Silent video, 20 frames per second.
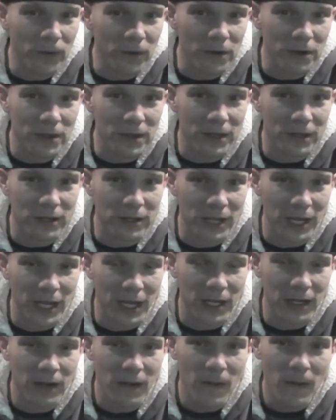4, on the other
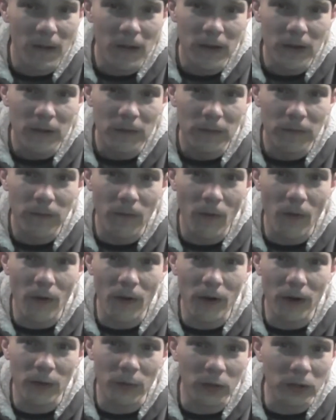hand,
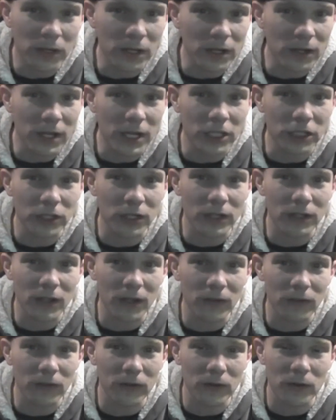for what little extra it
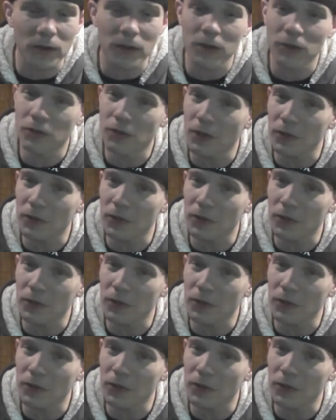does do, it